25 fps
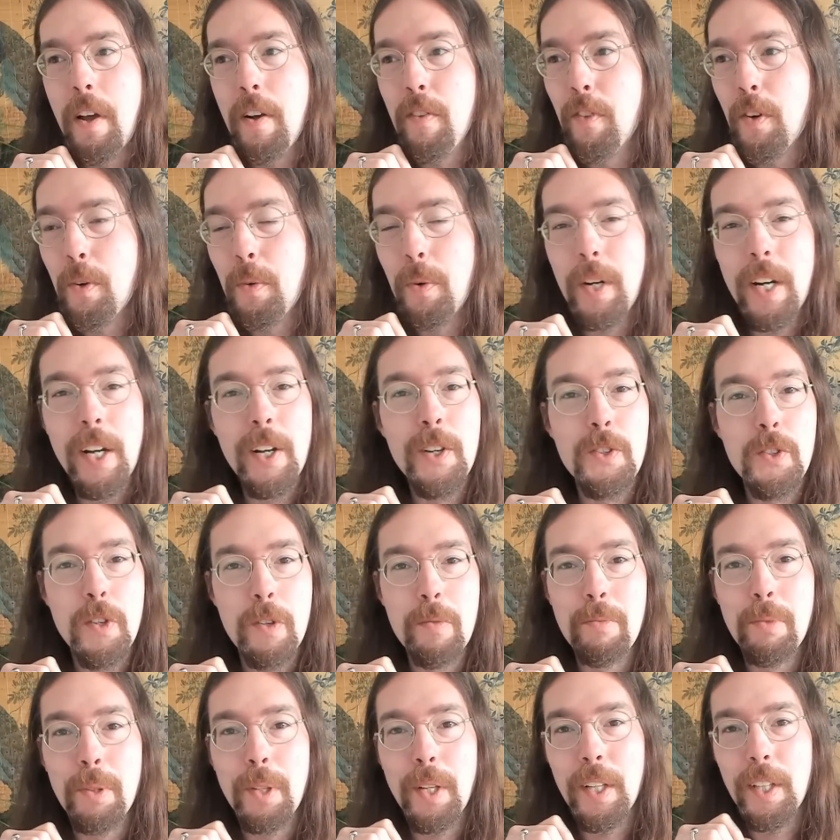Everyone else
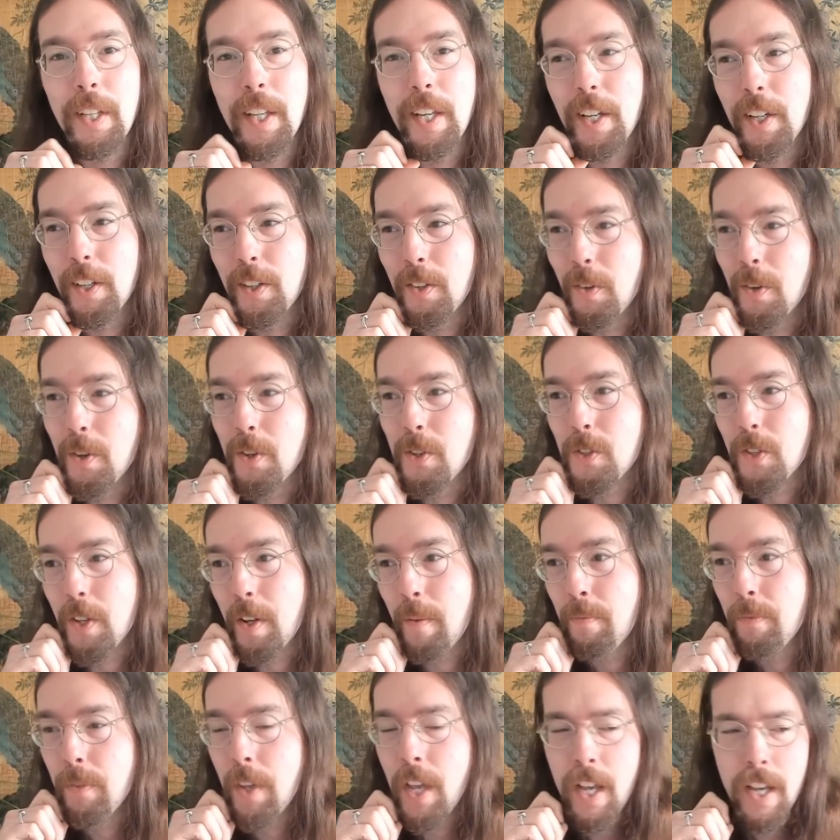completely ignores
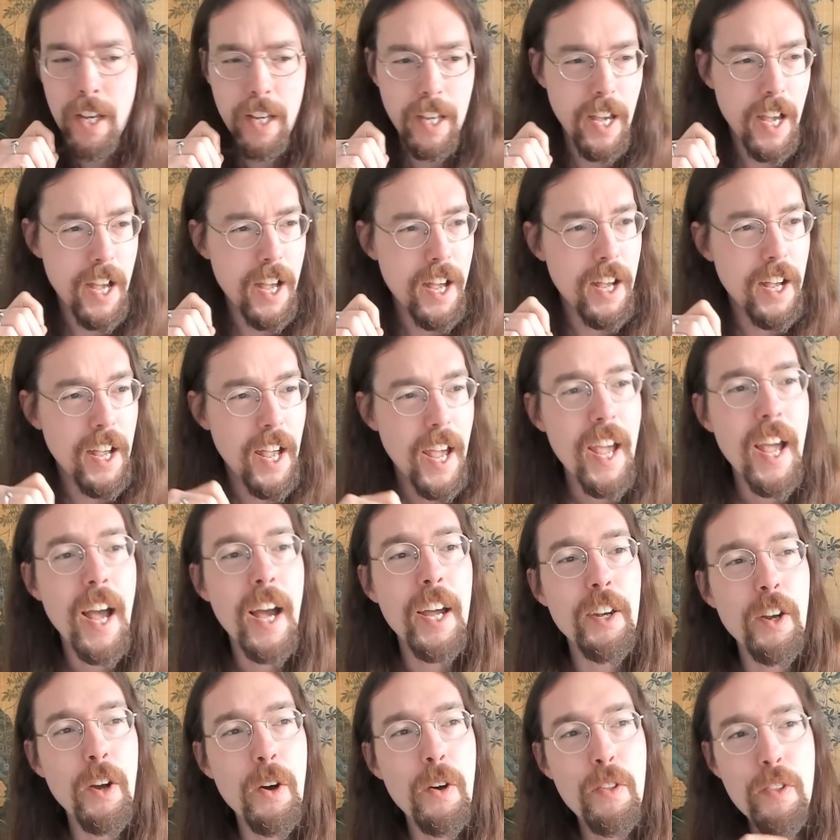it. Yeah, hey,
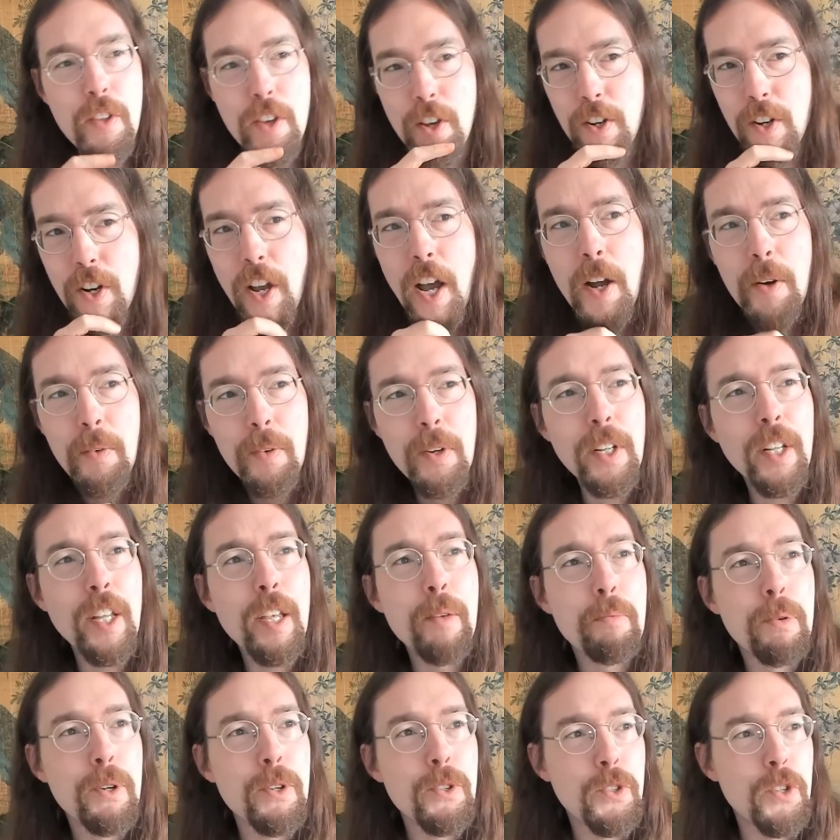I know that you're not
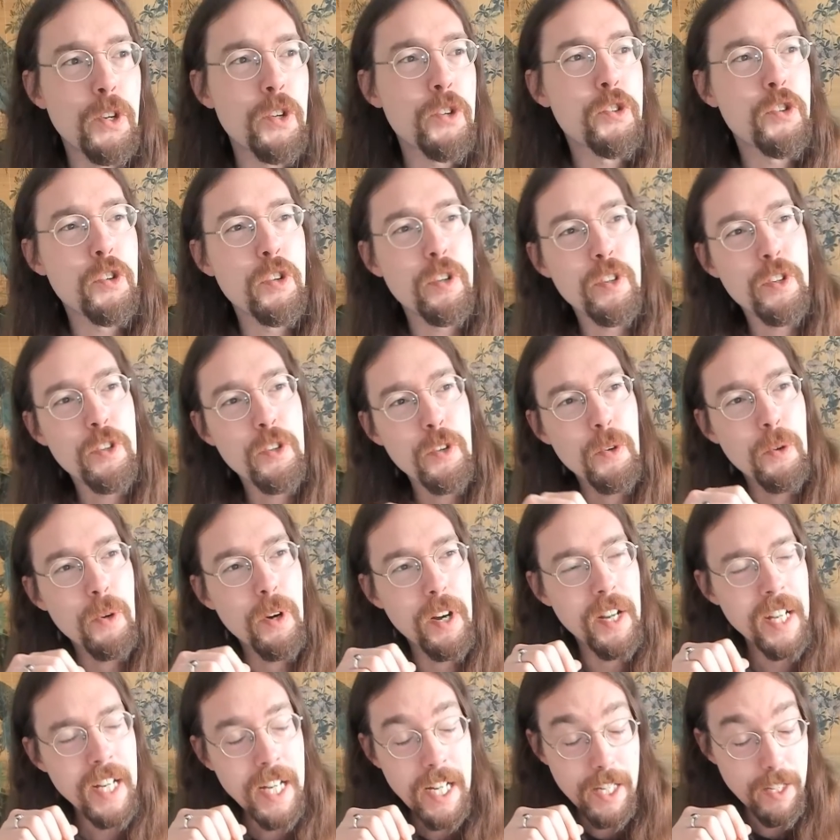really positioned to
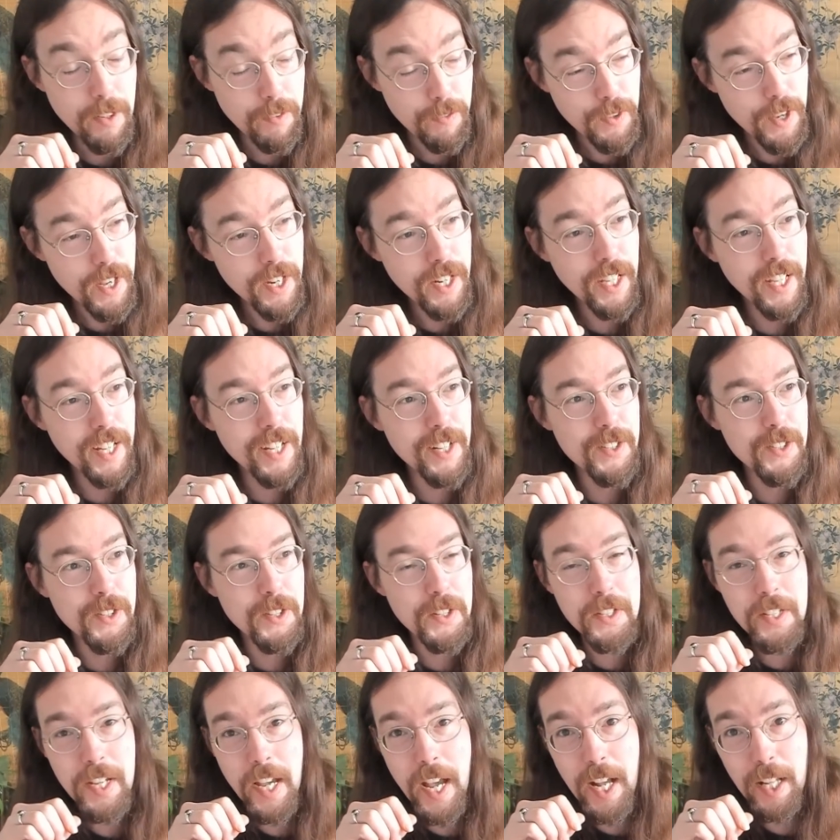uh, defend against
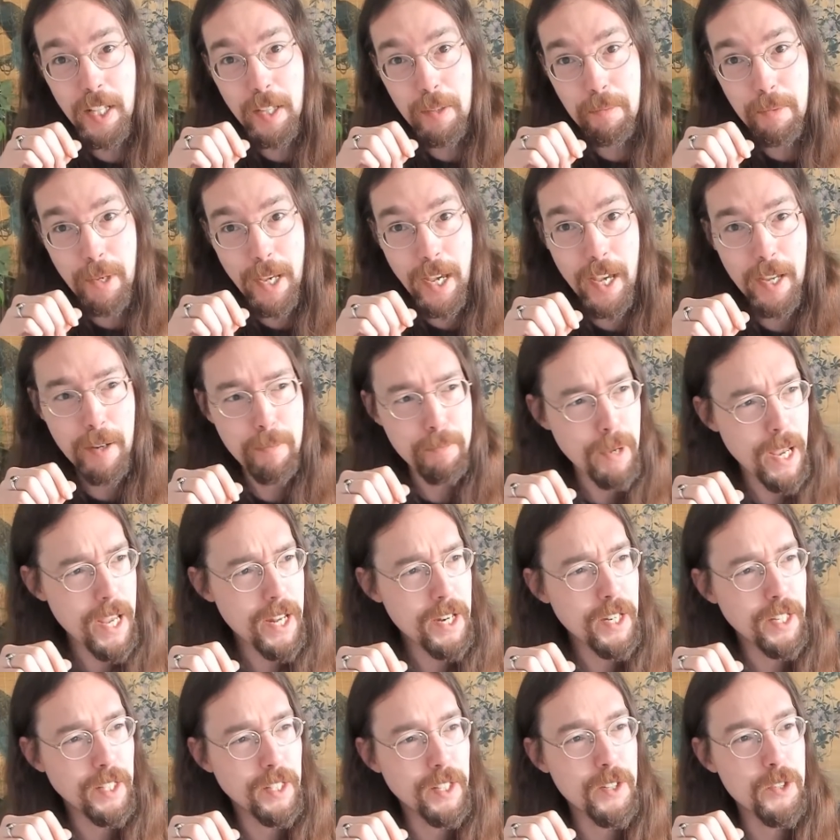the Taliban
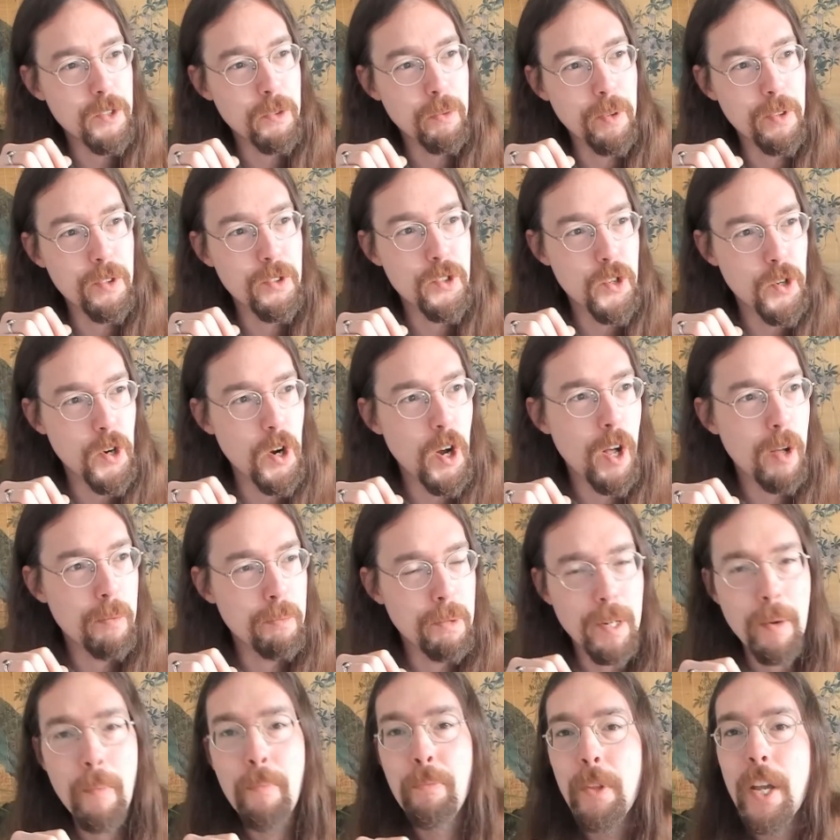pending this withdrawal,
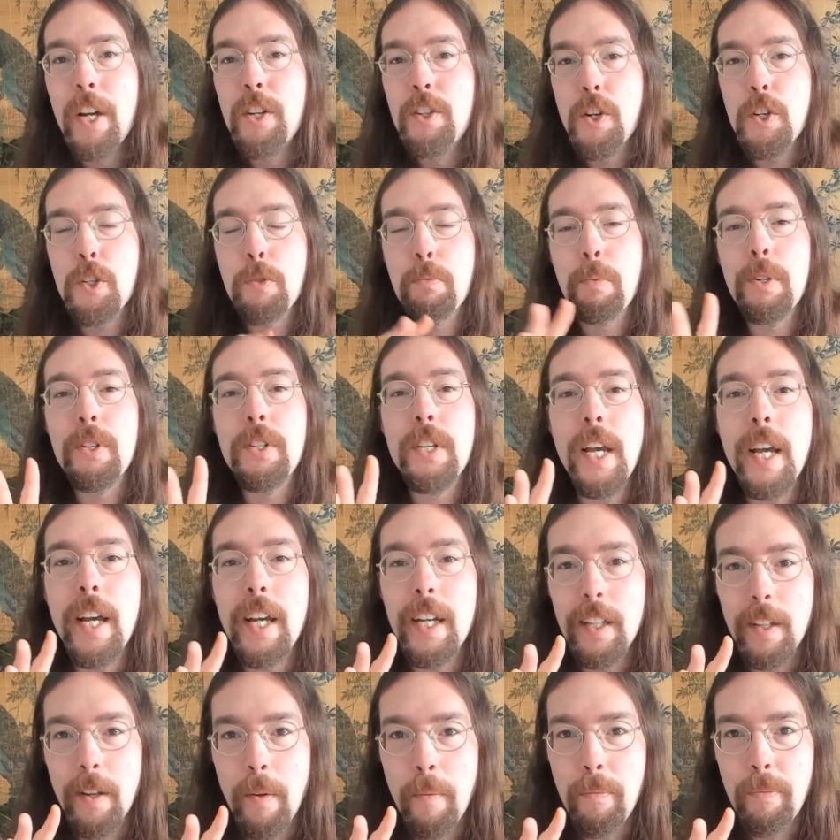but just
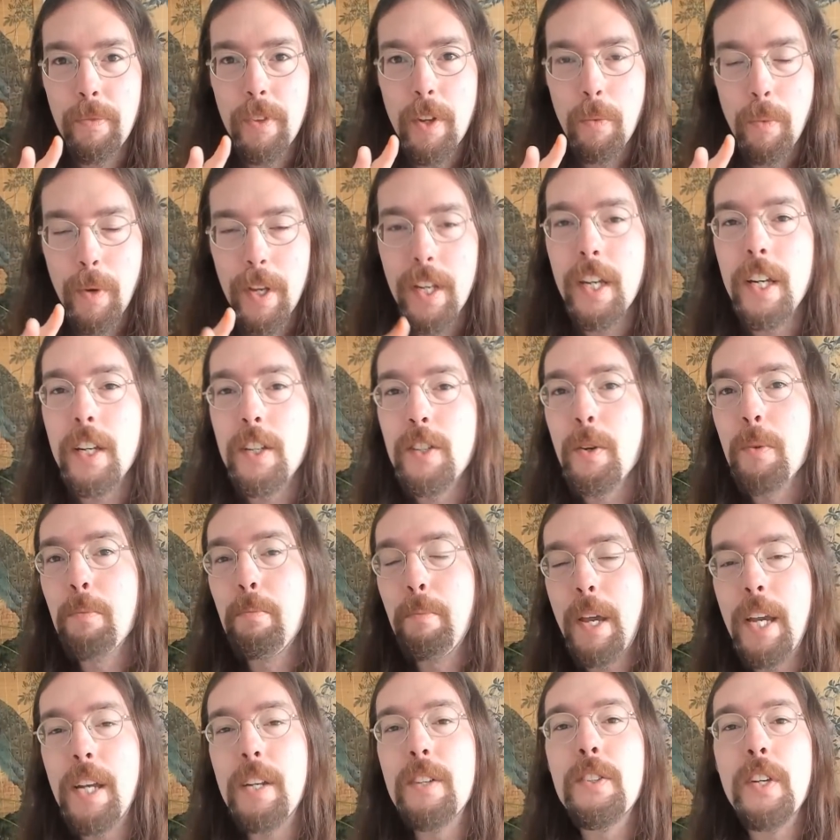pretend. We need to
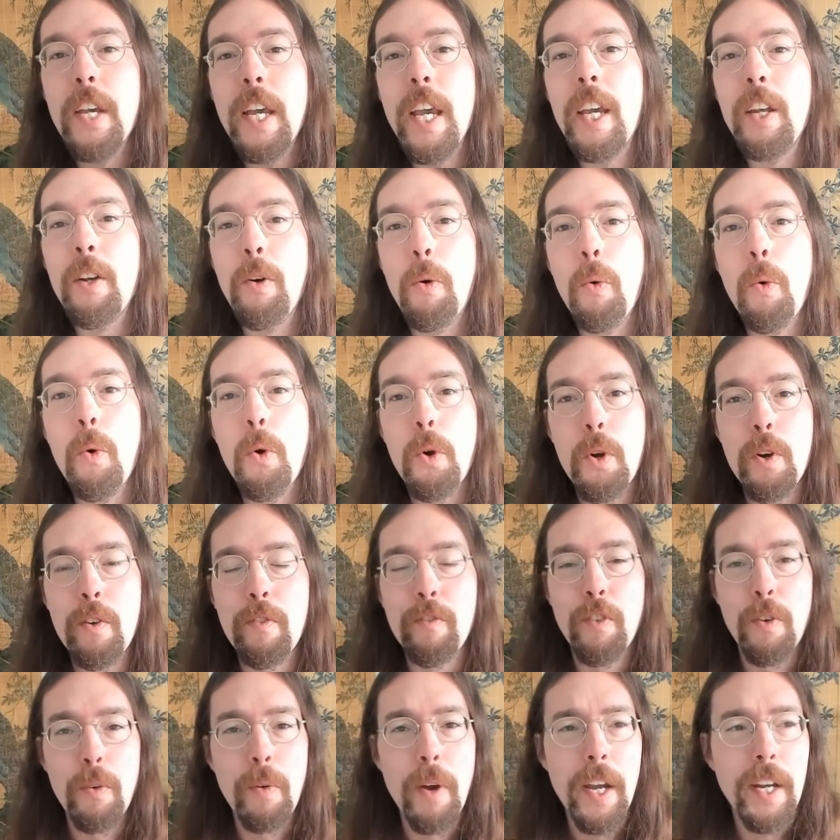maintain order
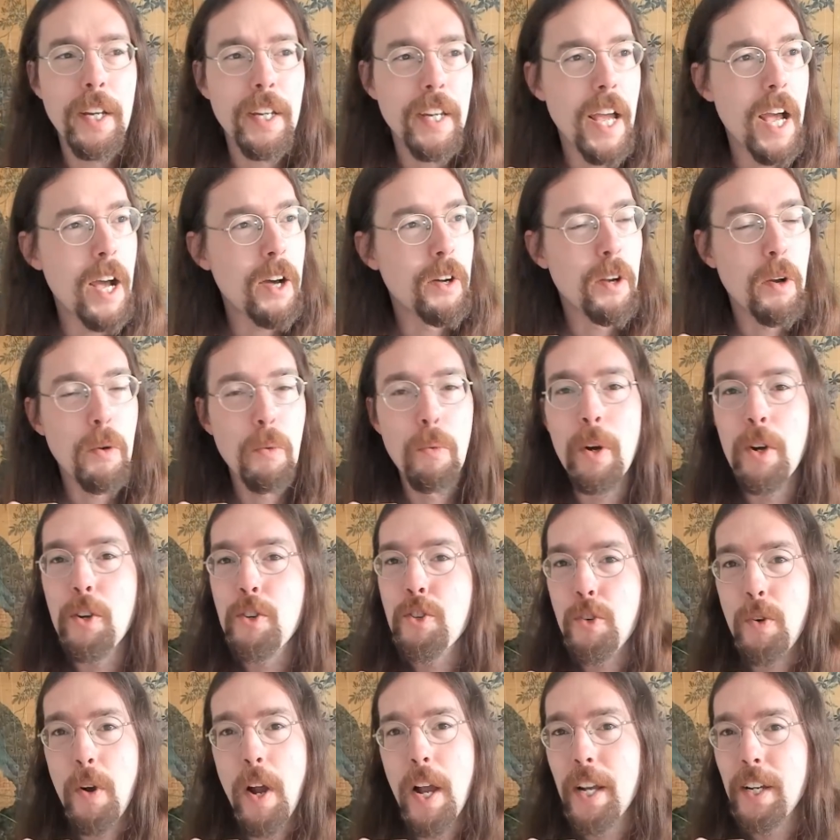for right now. We're
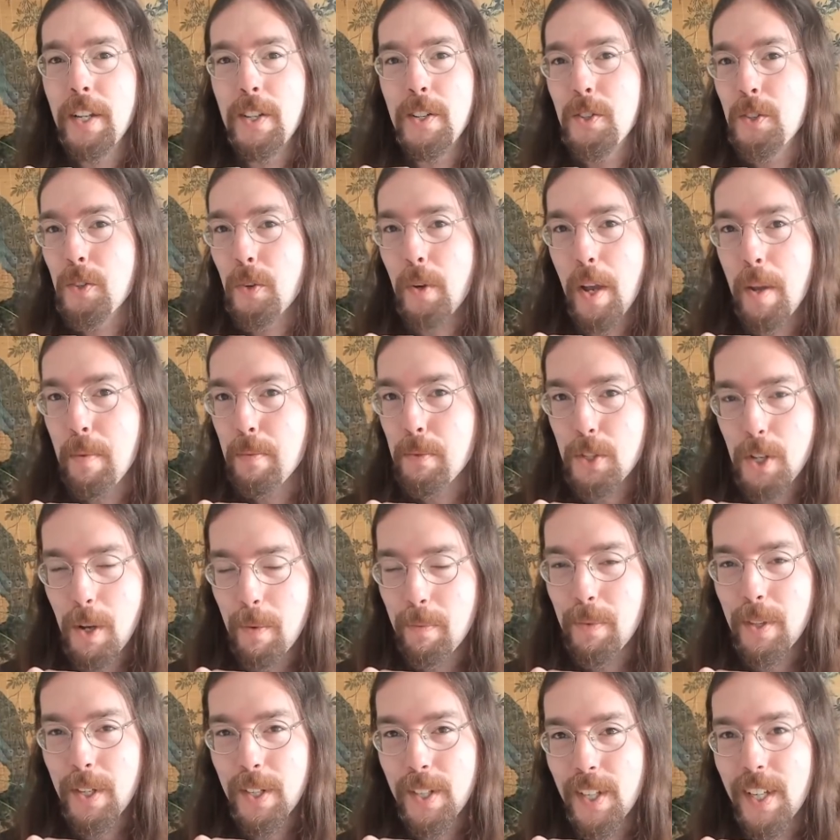trying to scrape
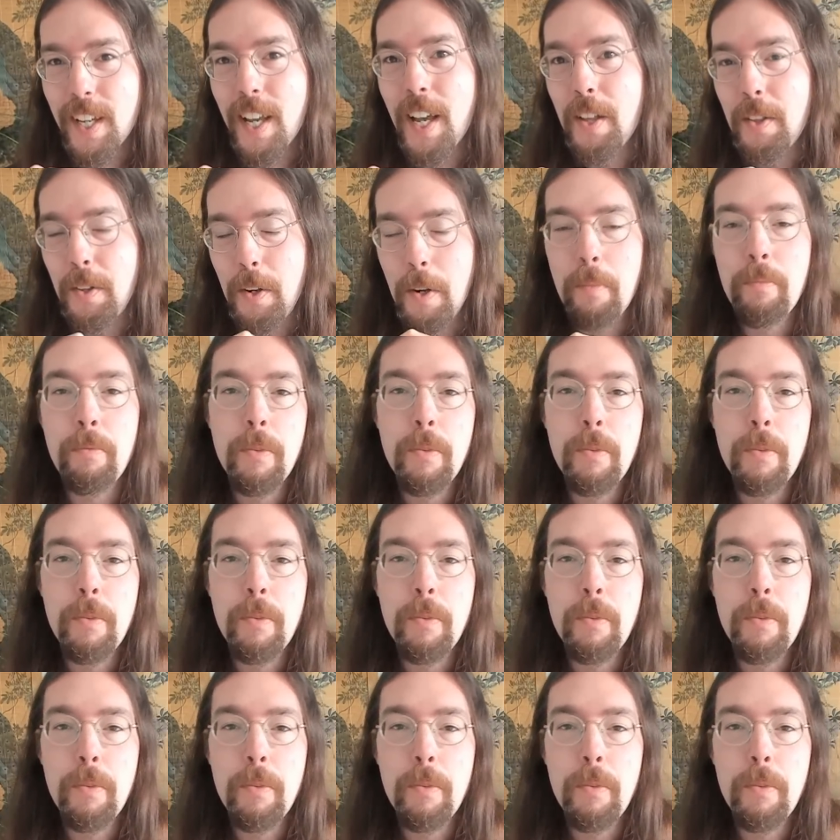something together.